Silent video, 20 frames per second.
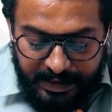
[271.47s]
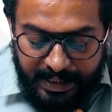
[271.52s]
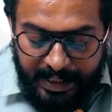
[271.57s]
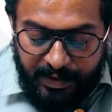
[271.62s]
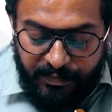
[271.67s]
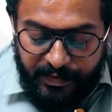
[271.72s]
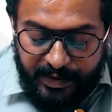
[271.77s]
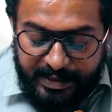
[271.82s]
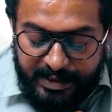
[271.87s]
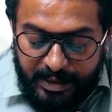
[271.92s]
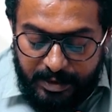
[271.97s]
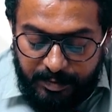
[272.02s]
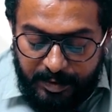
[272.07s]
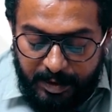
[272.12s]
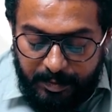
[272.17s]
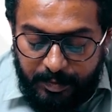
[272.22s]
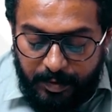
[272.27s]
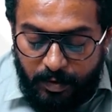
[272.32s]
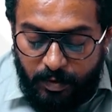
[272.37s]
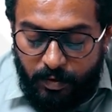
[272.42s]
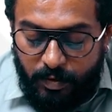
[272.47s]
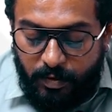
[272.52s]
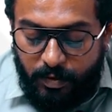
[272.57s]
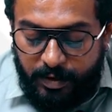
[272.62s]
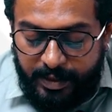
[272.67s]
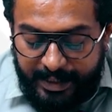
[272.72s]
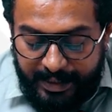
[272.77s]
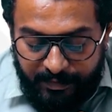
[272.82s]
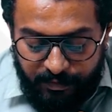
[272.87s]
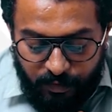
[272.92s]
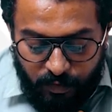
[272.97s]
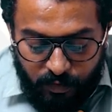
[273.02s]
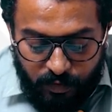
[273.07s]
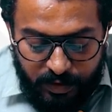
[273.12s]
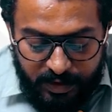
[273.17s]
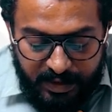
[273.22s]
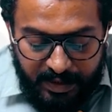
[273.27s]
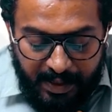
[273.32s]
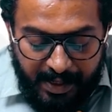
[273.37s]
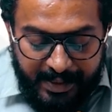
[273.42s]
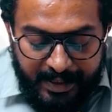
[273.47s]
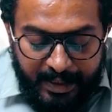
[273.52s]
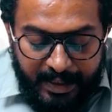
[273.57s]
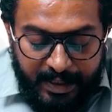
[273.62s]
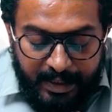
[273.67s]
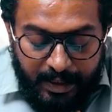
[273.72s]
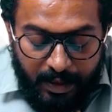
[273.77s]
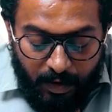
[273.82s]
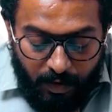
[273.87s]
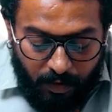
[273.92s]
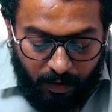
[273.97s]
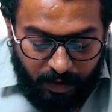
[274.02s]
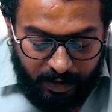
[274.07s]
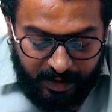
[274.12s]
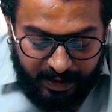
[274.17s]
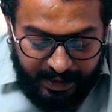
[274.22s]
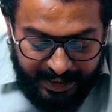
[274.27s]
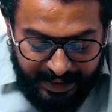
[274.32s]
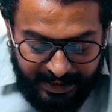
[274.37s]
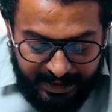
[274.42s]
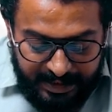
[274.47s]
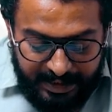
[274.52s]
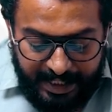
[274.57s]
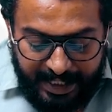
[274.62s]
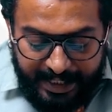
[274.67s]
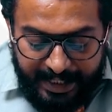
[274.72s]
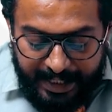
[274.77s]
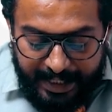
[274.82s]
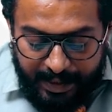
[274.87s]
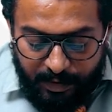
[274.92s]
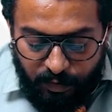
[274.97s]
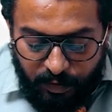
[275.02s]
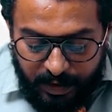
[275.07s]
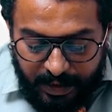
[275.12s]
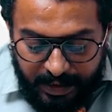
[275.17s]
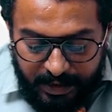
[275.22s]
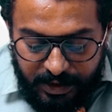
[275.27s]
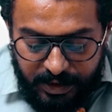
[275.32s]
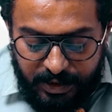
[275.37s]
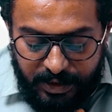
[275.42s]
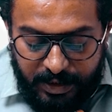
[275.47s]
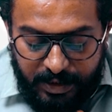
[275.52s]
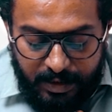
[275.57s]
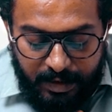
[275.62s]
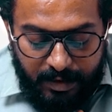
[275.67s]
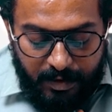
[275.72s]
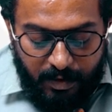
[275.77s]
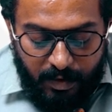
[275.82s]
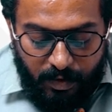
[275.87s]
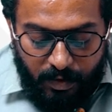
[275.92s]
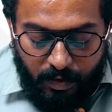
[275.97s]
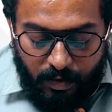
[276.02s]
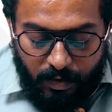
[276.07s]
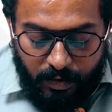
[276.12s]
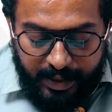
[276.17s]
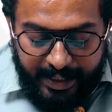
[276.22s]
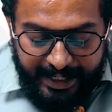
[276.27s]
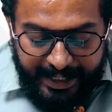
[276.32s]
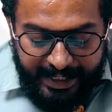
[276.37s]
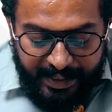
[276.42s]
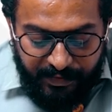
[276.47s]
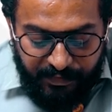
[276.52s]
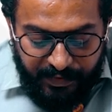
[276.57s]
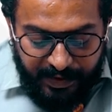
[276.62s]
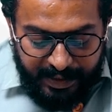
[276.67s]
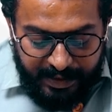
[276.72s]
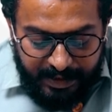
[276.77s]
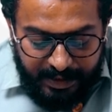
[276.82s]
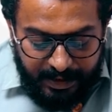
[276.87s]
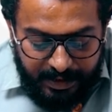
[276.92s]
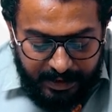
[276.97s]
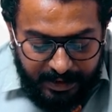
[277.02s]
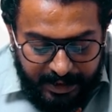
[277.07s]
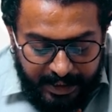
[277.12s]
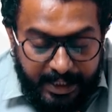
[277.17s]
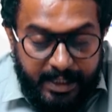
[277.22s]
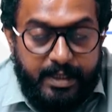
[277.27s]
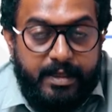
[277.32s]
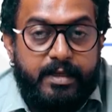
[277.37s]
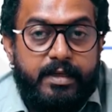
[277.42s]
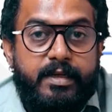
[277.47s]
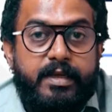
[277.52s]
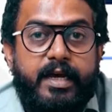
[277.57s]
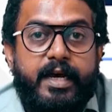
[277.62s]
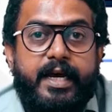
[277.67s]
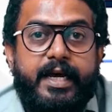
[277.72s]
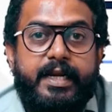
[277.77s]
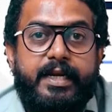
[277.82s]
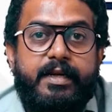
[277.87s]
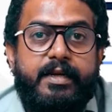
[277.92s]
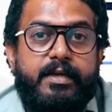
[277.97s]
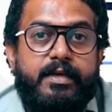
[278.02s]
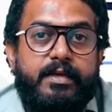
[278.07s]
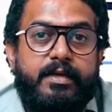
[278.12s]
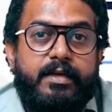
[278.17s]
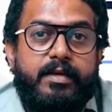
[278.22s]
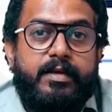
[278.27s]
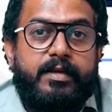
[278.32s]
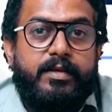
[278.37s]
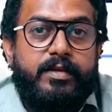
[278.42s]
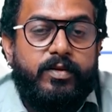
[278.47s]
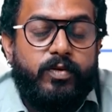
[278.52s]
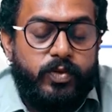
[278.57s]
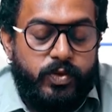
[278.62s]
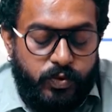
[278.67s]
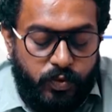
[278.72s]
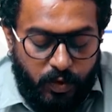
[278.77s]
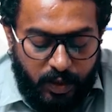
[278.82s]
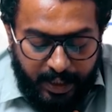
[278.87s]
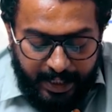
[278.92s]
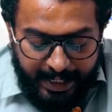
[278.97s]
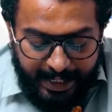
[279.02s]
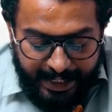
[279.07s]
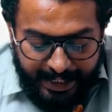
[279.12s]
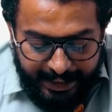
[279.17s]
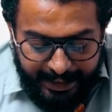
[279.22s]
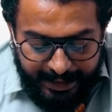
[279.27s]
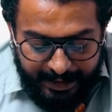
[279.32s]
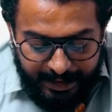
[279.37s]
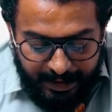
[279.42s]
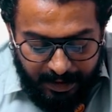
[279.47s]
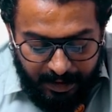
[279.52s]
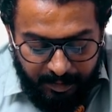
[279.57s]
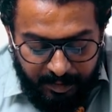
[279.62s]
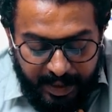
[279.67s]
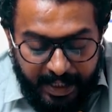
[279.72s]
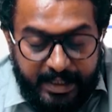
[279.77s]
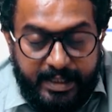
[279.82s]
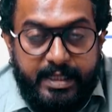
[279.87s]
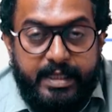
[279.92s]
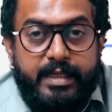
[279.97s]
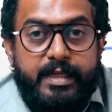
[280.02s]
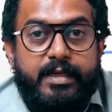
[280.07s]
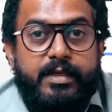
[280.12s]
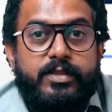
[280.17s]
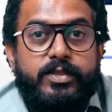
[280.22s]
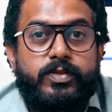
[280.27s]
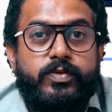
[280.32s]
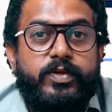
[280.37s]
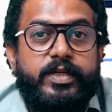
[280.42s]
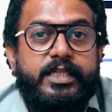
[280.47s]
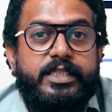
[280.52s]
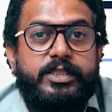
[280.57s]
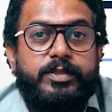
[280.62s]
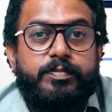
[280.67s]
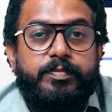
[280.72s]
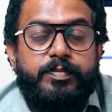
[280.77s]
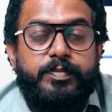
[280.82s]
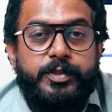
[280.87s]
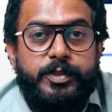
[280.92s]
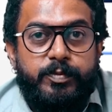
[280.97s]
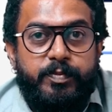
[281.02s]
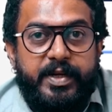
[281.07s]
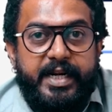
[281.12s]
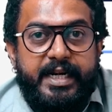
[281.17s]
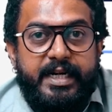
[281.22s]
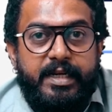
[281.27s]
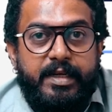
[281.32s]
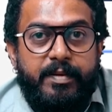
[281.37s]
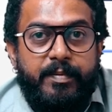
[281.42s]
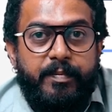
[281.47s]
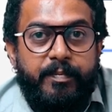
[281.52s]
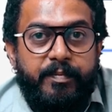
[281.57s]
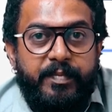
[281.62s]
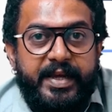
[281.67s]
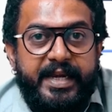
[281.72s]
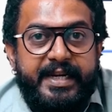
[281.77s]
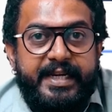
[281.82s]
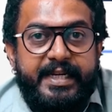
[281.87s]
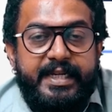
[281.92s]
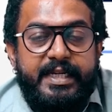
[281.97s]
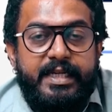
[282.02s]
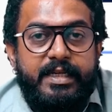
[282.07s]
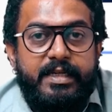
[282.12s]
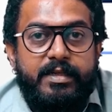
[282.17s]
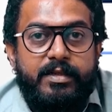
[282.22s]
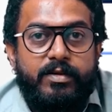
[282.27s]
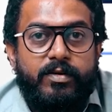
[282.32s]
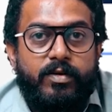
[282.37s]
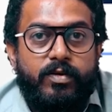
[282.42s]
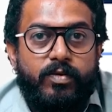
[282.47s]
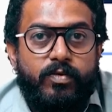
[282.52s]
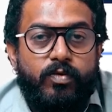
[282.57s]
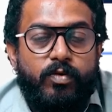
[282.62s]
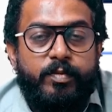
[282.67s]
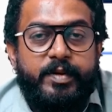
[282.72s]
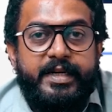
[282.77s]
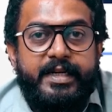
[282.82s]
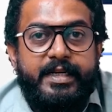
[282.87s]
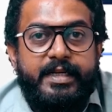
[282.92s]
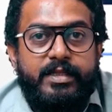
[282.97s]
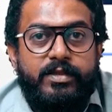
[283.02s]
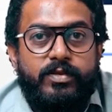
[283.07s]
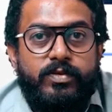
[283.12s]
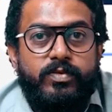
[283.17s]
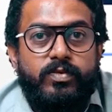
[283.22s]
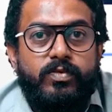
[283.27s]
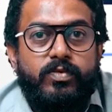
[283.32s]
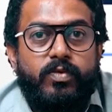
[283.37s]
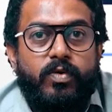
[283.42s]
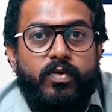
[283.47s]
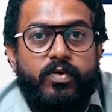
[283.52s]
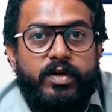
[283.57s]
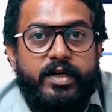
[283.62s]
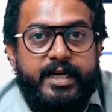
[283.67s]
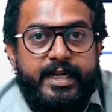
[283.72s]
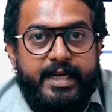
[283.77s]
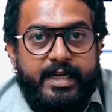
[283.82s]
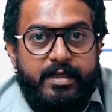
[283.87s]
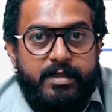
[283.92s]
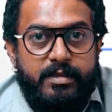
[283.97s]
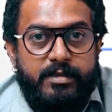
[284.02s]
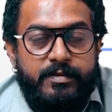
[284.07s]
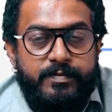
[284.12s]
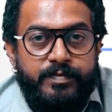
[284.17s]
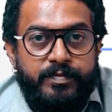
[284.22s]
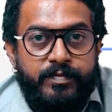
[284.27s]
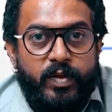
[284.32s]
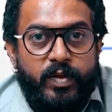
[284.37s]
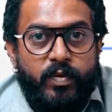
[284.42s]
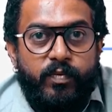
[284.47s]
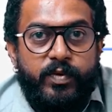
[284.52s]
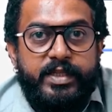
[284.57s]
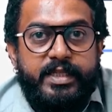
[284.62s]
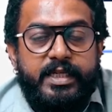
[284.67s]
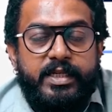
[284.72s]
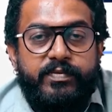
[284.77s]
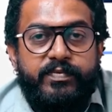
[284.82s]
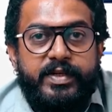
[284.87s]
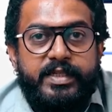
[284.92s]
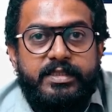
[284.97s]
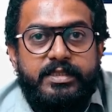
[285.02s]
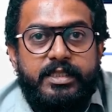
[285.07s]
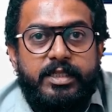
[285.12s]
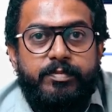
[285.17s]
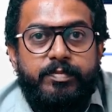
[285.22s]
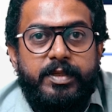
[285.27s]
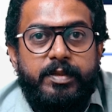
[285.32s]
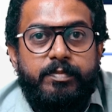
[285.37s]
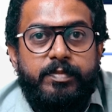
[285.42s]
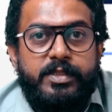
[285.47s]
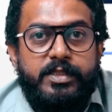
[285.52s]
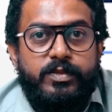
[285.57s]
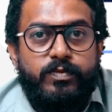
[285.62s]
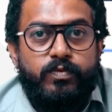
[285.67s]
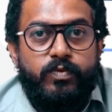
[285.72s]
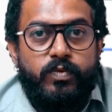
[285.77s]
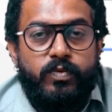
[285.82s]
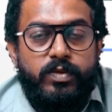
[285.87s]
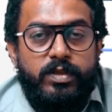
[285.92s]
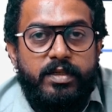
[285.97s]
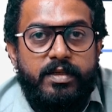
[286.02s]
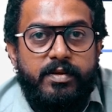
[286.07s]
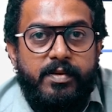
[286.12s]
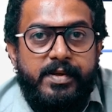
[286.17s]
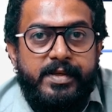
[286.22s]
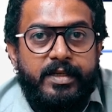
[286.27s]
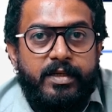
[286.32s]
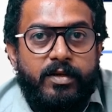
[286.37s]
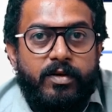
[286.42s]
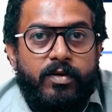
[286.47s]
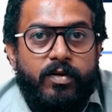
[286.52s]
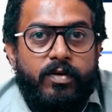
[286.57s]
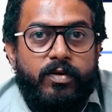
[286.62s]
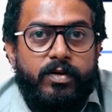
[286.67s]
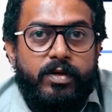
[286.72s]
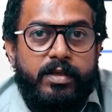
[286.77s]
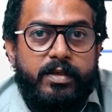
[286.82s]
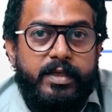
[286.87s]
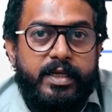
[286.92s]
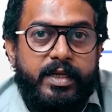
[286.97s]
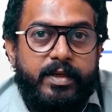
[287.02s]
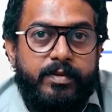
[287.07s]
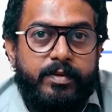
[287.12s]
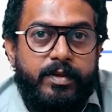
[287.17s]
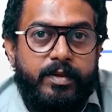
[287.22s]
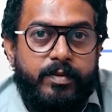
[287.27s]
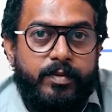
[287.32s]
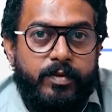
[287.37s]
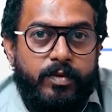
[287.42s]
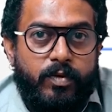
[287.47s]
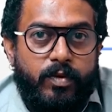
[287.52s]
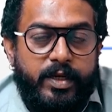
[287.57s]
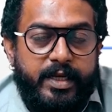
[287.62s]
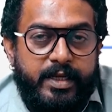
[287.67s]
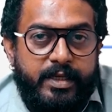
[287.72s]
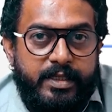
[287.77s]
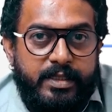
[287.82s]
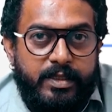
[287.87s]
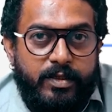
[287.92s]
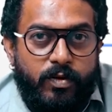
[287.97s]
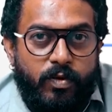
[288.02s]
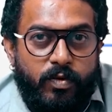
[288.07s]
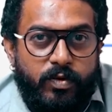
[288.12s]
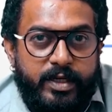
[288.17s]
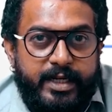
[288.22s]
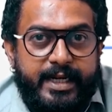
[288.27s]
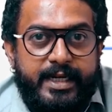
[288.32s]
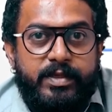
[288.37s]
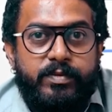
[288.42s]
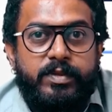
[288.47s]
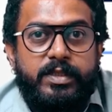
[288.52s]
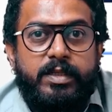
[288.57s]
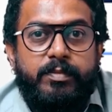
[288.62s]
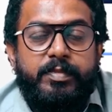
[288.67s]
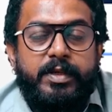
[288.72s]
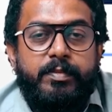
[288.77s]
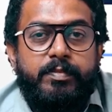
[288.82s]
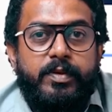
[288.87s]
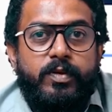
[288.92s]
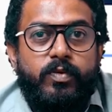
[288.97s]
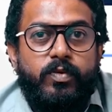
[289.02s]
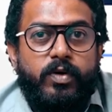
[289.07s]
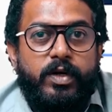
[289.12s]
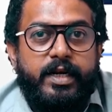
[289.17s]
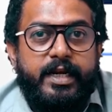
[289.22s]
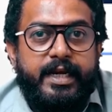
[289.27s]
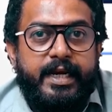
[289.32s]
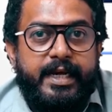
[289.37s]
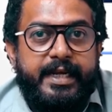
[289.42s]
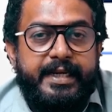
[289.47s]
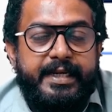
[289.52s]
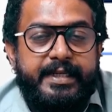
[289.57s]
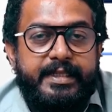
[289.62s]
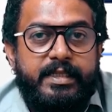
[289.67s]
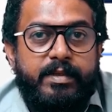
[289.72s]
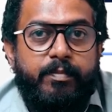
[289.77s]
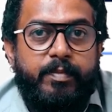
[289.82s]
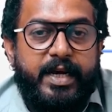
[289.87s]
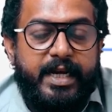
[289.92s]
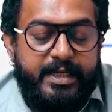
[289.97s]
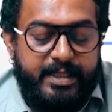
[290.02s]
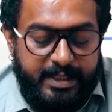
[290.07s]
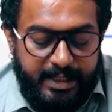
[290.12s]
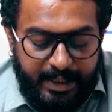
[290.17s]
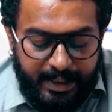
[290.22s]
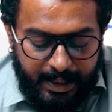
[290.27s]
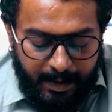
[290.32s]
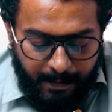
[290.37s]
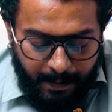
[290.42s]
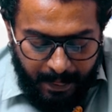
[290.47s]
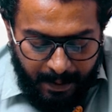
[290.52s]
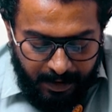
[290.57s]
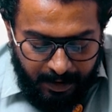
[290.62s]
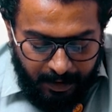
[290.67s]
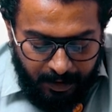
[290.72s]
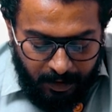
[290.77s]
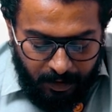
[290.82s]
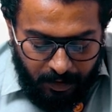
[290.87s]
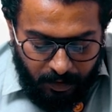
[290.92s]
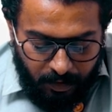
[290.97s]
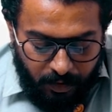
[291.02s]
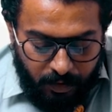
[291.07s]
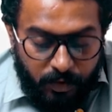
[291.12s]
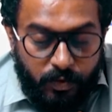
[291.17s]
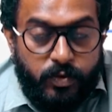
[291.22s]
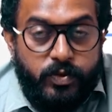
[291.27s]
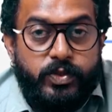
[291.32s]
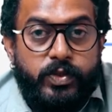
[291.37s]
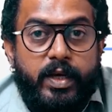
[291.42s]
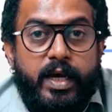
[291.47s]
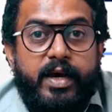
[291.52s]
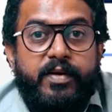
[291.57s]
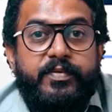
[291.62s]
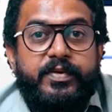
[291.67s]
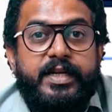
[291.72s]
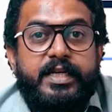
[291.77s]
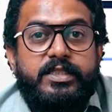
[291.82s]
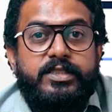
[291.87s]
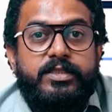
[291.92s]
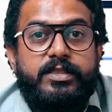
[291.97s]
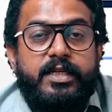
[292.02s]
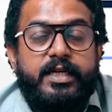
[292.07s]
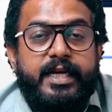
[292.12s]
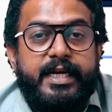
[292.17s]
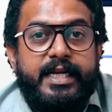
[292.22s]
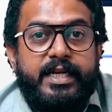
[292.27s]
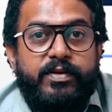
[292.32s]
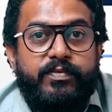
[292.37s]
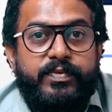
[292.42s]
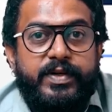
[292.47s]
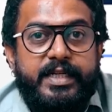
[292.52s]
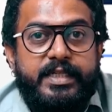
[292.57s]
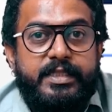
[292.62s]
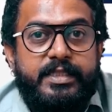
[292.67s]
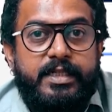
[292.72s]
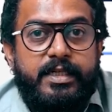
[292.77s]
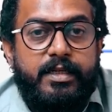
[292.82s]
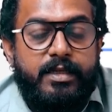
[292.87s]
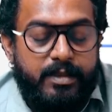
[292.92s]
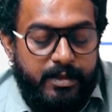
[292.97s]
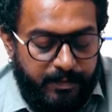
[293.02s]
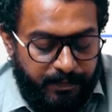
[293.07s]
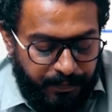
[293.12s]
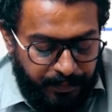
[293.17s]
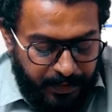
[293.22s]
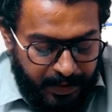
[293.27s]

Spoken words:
Infected people or their wounds or things that have touched or infected skin and those who are carrying the bacteria. So it's spread mainly or commonly through contact with infected people's wound or the in contact with the people who are carrying the bacteria or those who have touched the infected